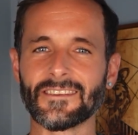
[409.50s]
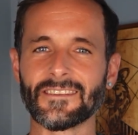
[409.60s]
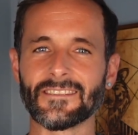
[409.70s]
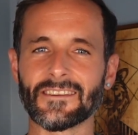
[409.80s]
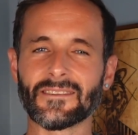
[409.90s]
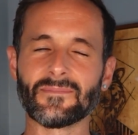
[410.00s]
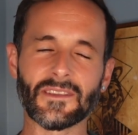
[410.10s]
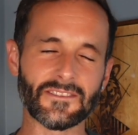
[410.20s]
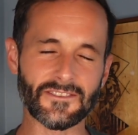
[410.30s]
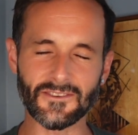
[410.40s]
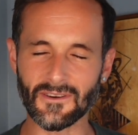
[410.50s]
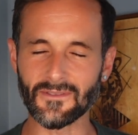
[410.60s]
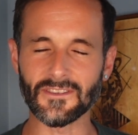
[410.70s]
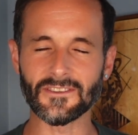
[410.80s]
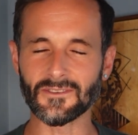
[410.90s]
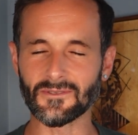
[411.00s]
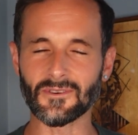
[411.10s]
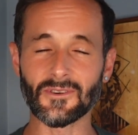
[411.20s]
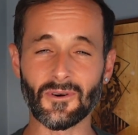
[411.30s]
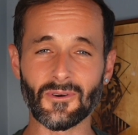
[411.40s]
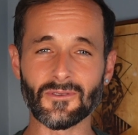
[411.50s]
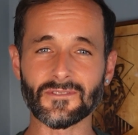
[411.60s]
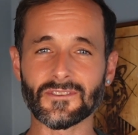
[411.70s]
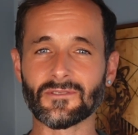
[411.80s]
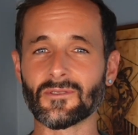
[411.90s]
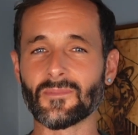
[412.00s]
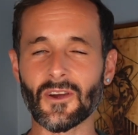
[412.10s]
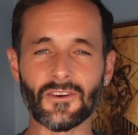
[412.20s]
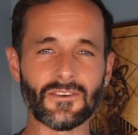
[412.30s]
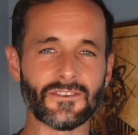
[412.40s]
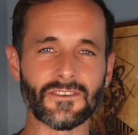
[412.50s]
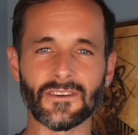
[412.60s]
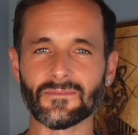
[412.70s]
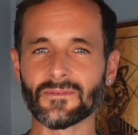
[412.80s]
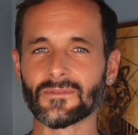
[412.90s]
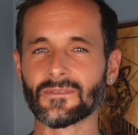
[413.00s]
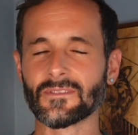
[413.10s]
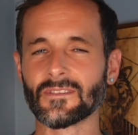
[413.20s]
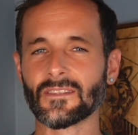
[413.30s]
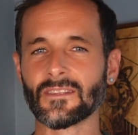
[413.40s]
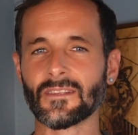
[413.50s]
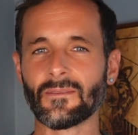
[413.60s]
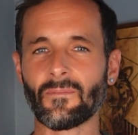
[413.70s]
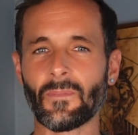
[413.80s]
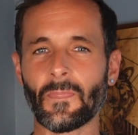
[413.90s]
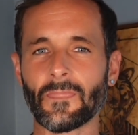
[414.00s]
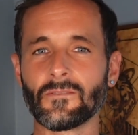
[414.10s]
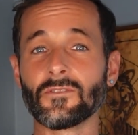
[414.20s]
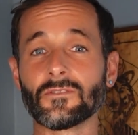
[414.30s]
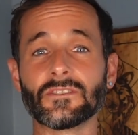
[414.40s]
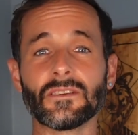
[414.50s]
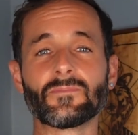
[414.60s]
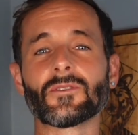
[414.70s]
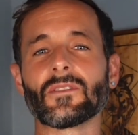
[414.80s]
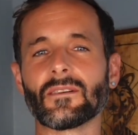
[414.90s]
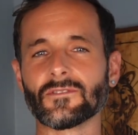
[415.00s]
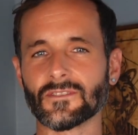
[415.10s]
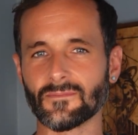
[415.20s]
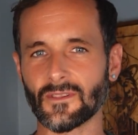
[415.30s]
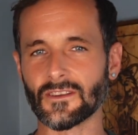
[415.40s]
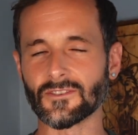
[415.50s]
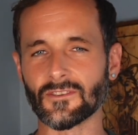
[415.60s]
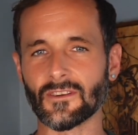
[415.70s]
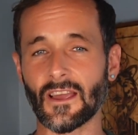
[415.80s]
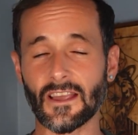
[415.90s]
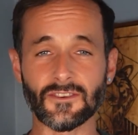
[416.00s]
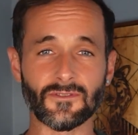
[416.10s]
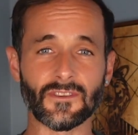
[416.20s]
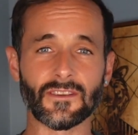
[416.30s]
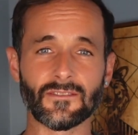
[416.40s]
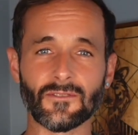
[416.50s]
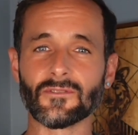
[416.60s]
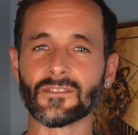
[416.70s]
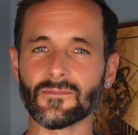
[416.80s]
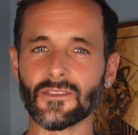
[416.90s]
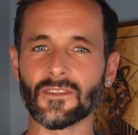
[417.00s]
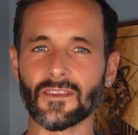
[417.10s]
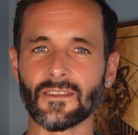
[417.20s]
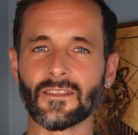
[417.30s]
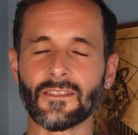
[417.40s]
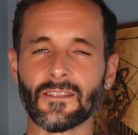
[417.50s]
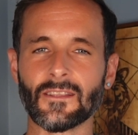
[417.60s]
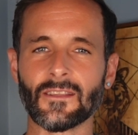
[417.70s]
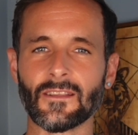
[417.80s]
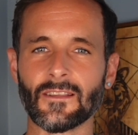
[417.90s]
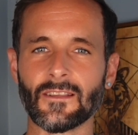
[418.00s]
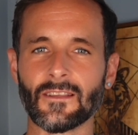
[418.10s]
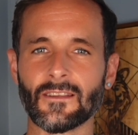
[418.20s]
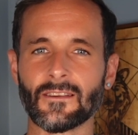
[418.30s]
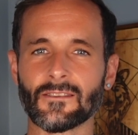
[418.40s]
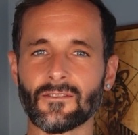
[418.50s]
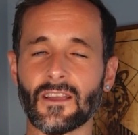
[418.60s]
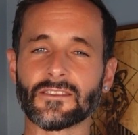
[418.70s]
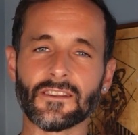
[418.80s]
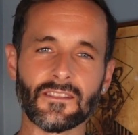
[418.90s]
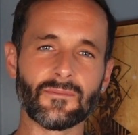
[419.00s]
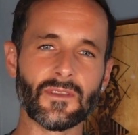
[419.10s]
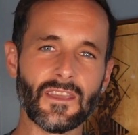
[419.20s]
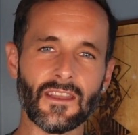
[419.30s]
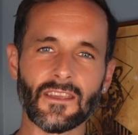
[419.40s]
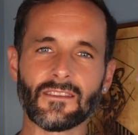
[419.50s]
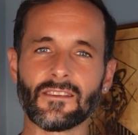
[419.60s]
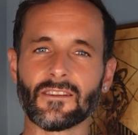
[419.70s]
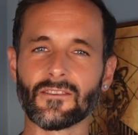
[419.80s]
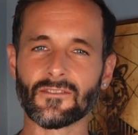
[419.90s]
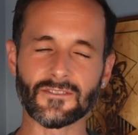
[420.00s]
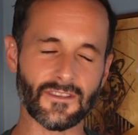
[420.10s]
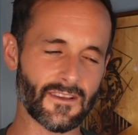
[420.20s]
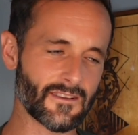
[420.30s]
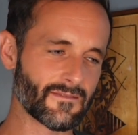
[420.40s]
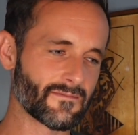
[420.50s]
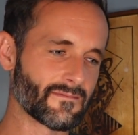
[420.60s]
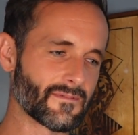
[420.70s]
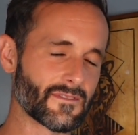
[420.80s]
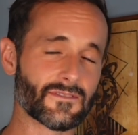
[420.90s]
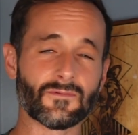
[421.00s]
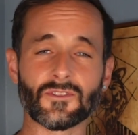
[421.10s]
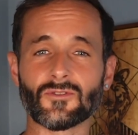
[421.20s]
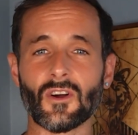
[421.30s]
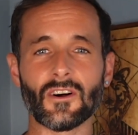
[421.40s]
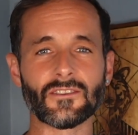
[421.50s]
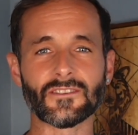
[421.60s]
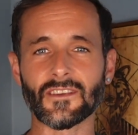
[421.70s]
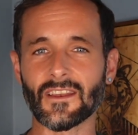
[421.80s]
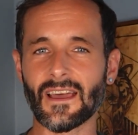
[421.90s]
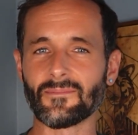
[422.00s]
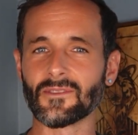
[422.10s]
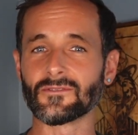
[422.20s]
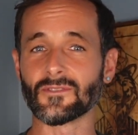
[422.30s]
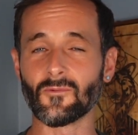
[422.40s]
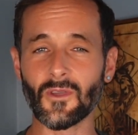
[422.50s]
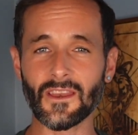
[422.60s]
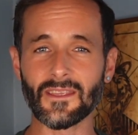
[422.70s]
that can be in service to your goals, to your partnership, to your deeper levels of pleasure, actually, ultimately. Granted, in the beginning, there's withdrawals that can happen, there's a weaning